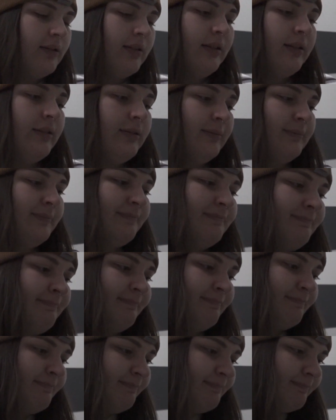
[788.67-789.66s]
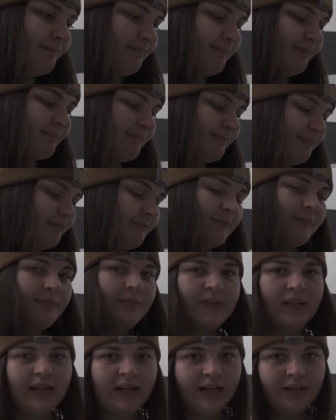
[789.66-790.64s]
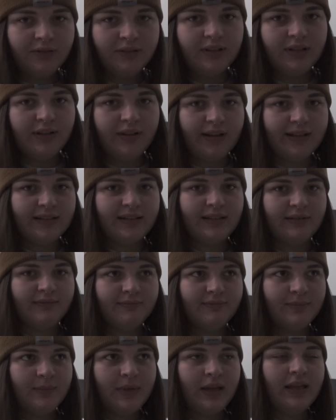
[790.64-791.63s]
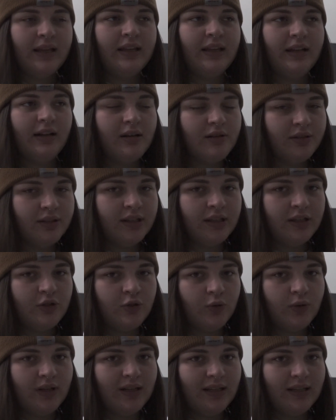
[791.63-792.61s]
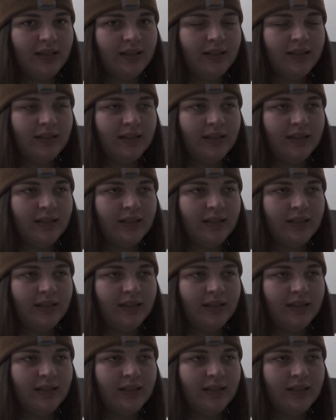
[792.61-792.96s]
I really liked it. I really enjoyed it.